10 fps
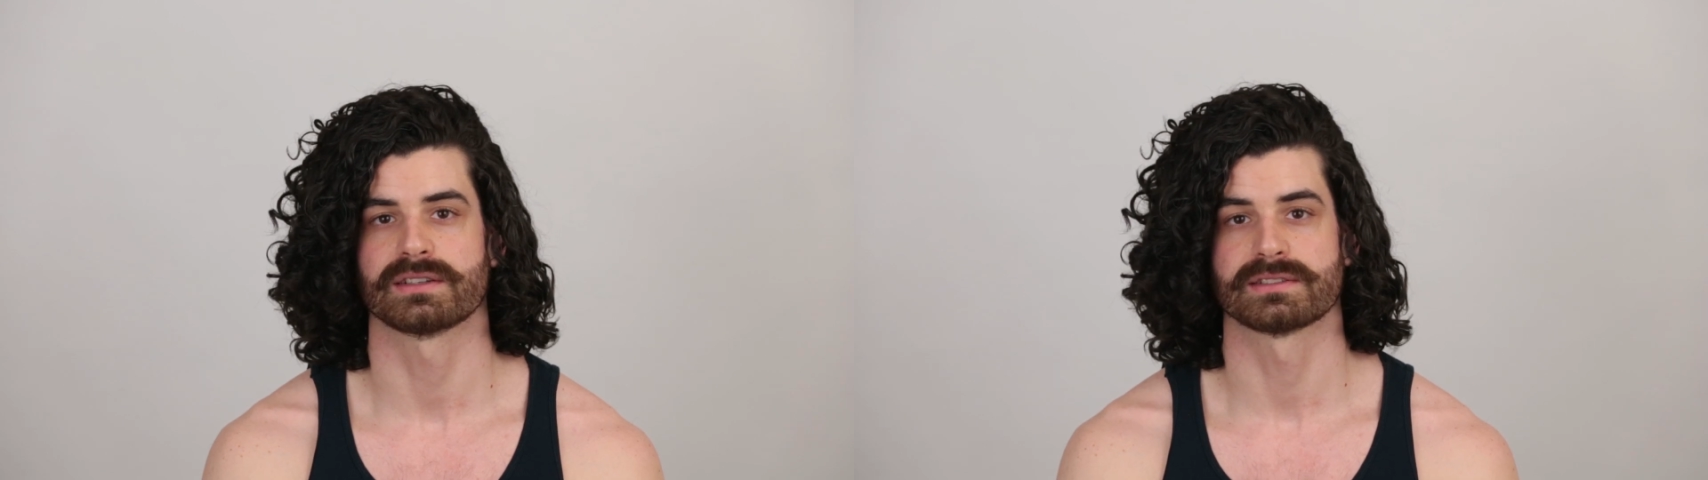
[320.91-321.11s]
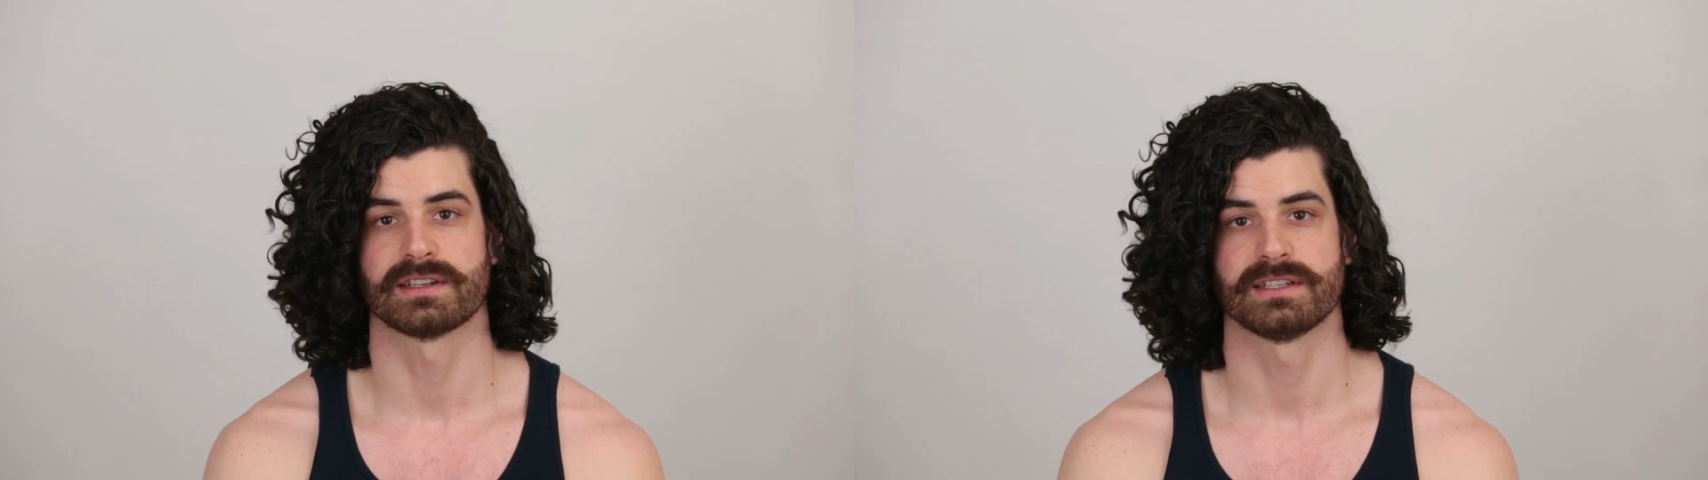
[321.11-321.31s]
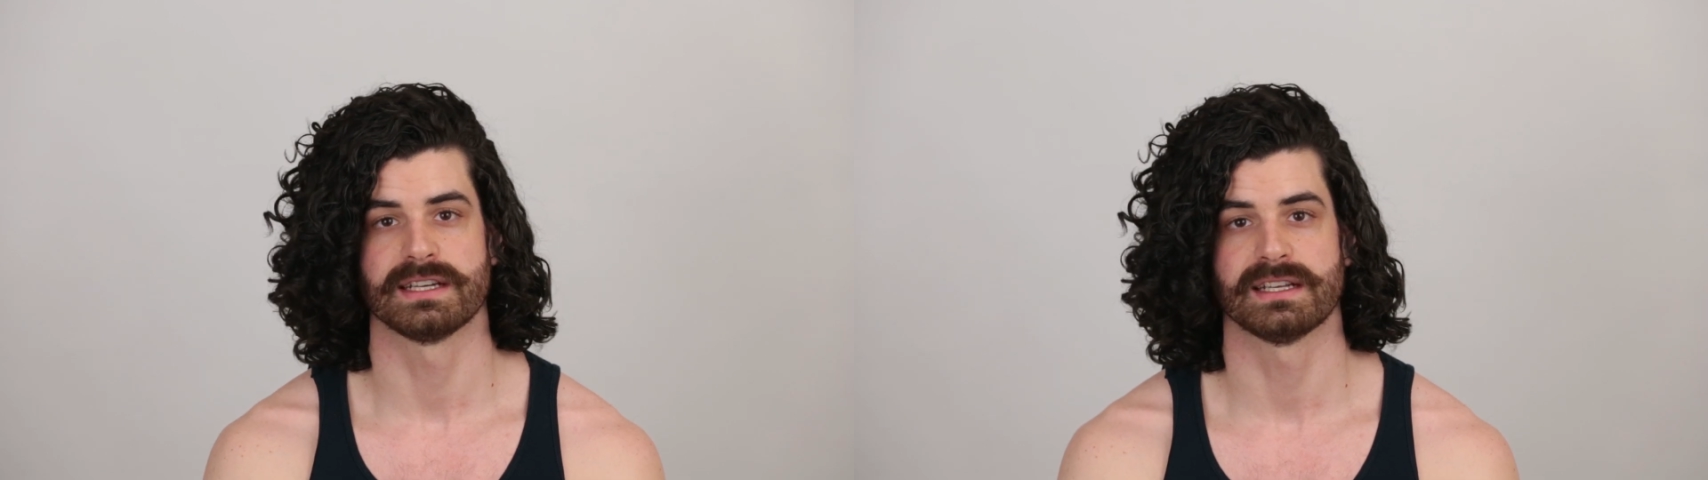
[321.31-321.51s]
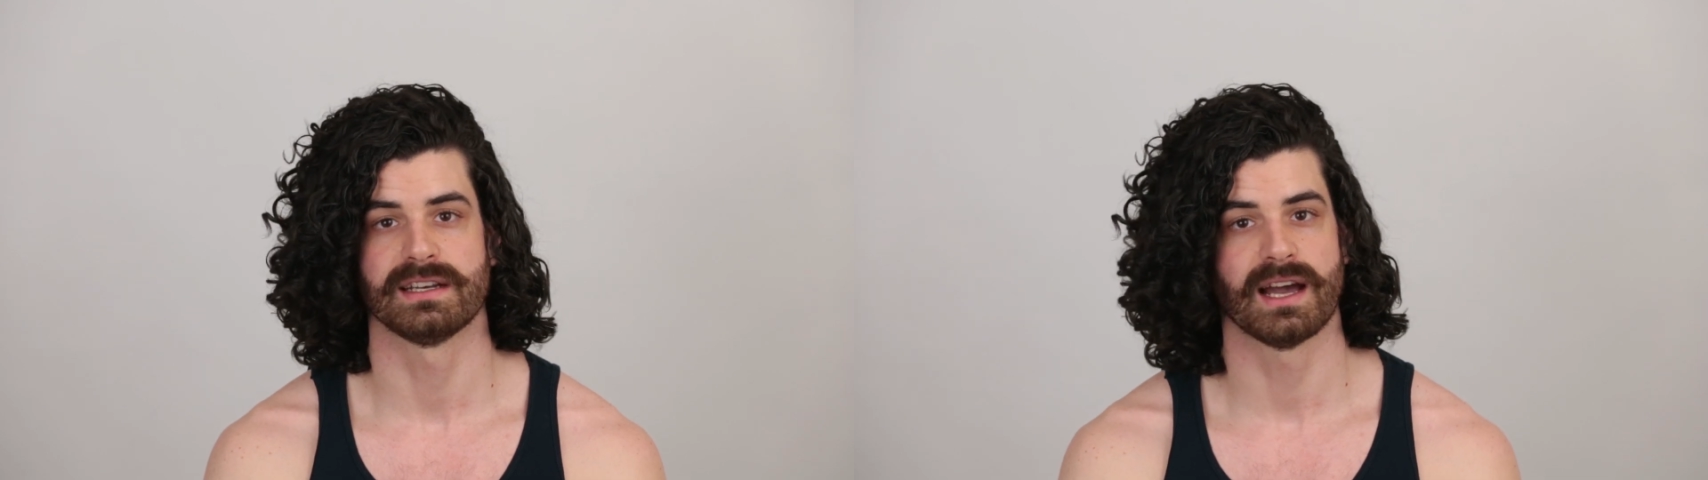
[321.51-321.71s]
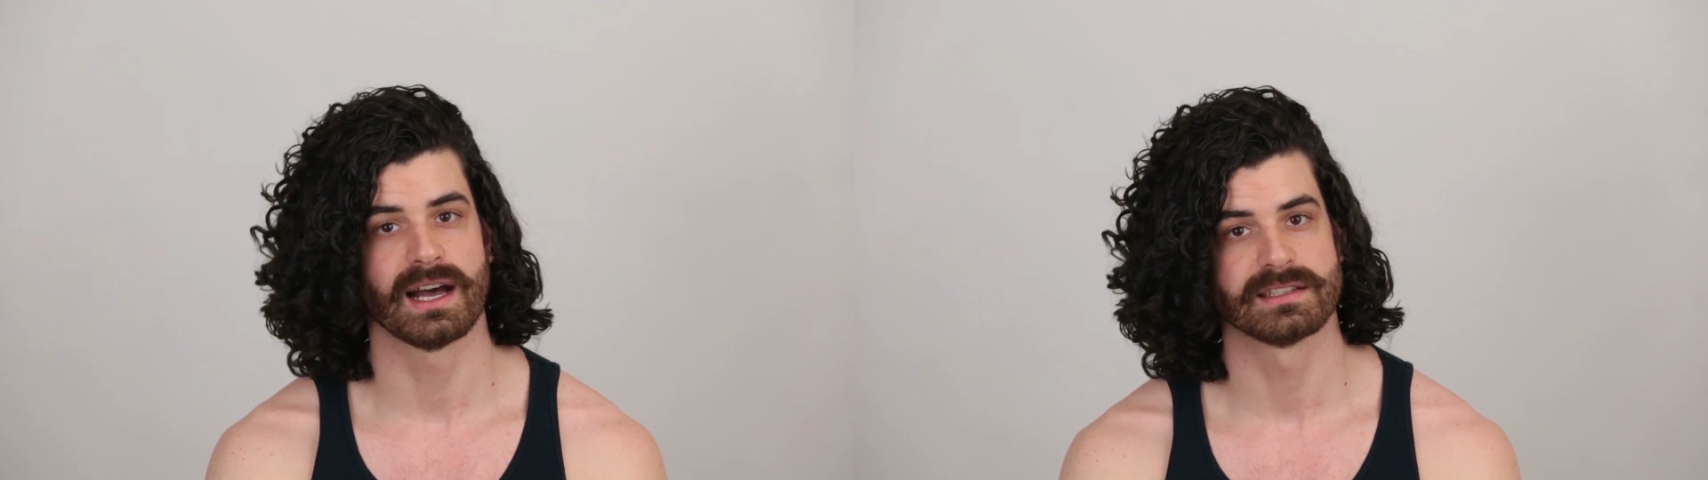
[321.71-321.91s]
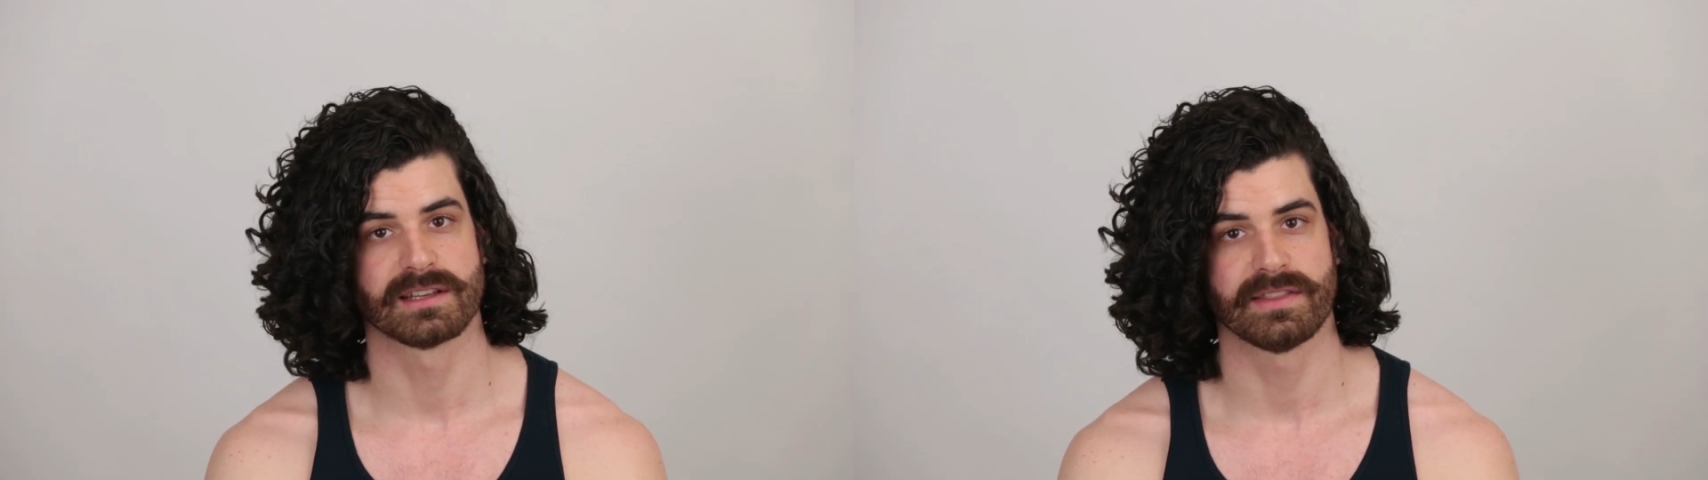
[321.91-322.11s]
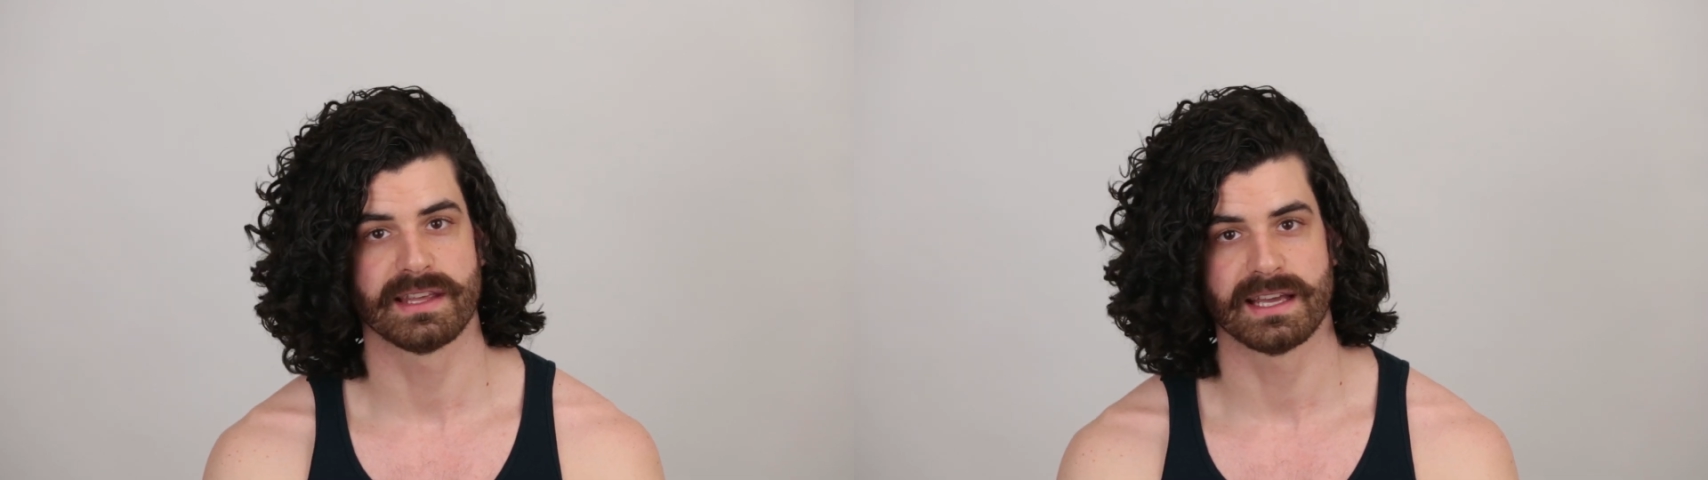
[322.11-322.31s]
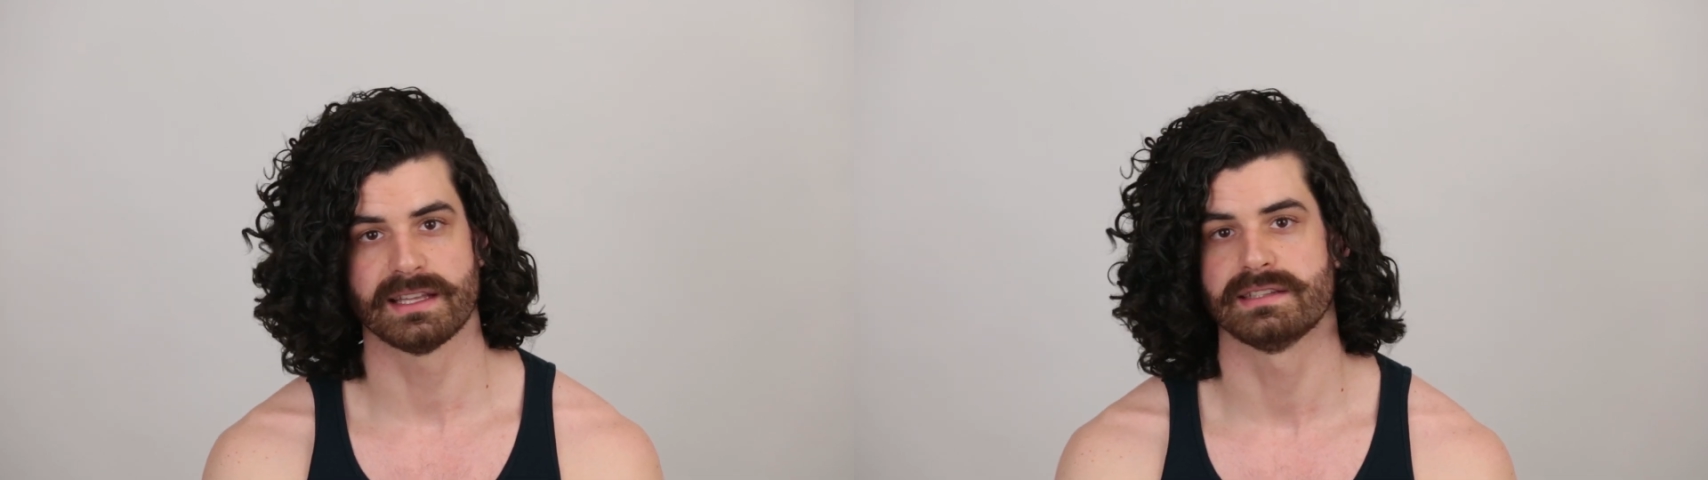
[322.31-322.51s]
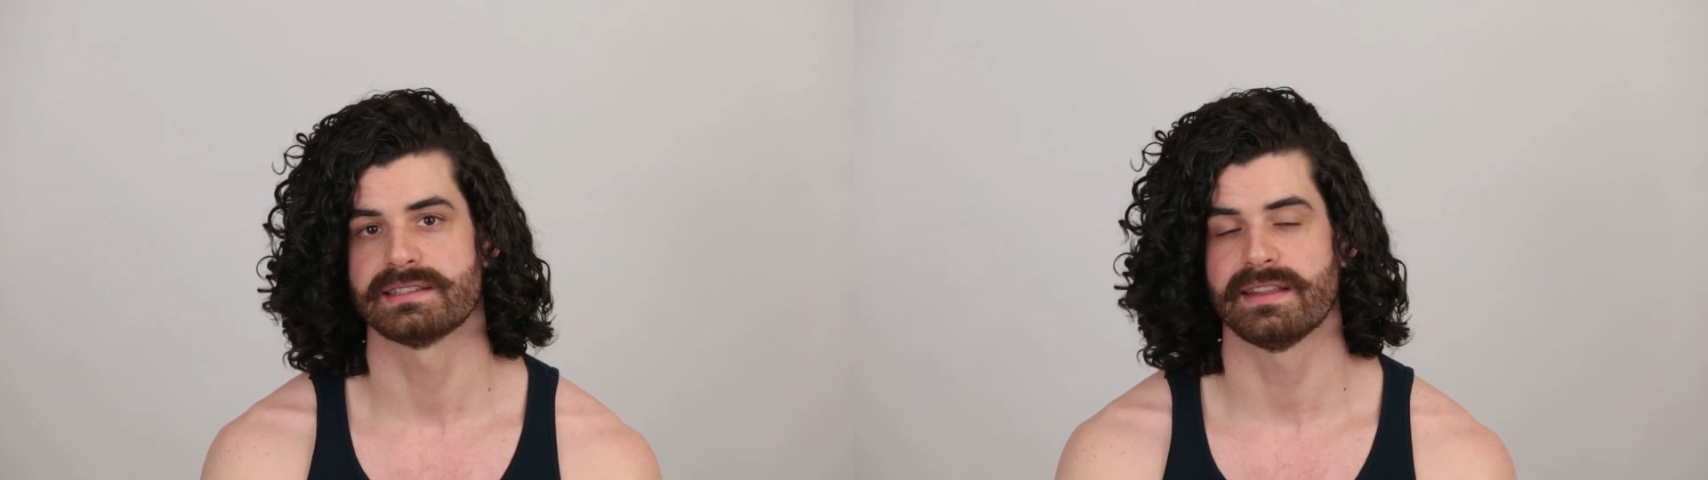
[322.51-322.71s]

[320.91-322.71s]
You'll start to get knots on the ends,